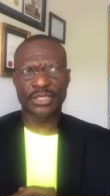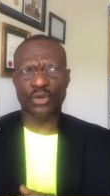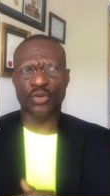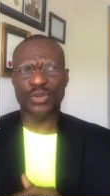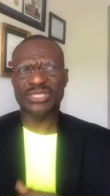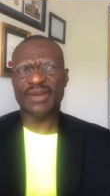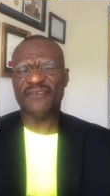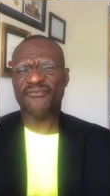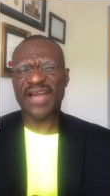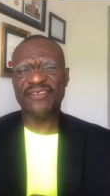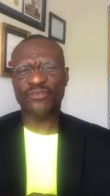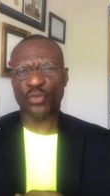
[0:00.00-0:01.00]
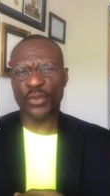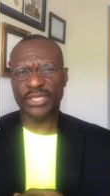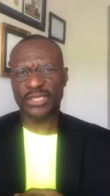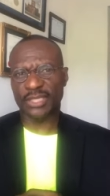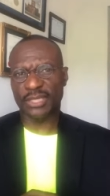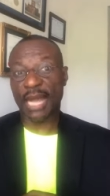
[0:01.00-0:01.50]
So it was about
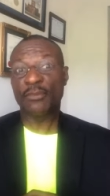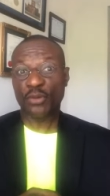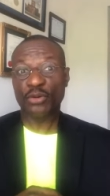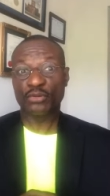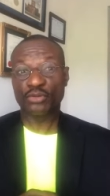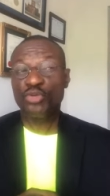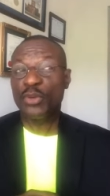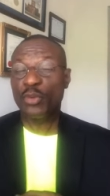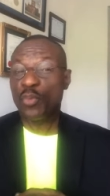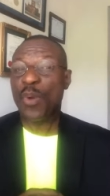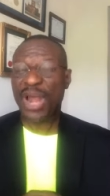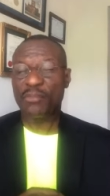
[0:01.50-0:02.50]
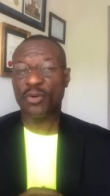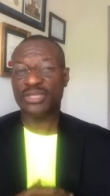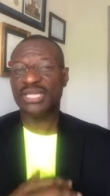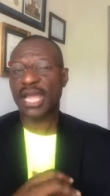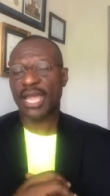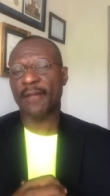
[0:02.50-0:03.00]
5.20. I'm going to do it one
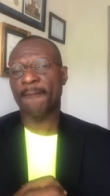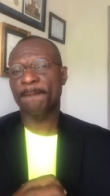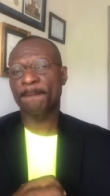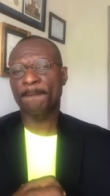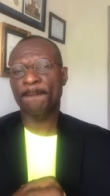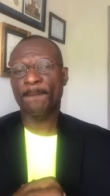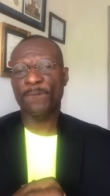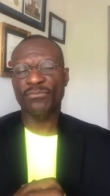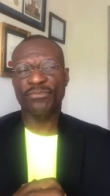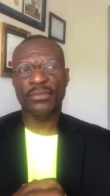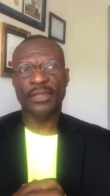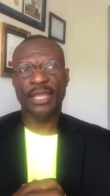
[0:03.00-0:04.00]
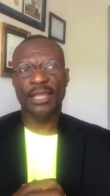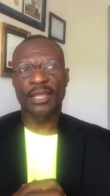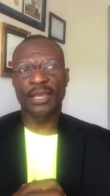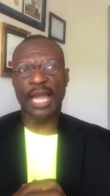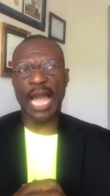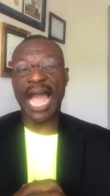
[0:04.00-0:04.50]
more time.
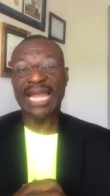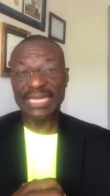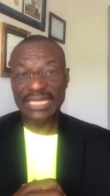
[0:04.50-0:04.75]
I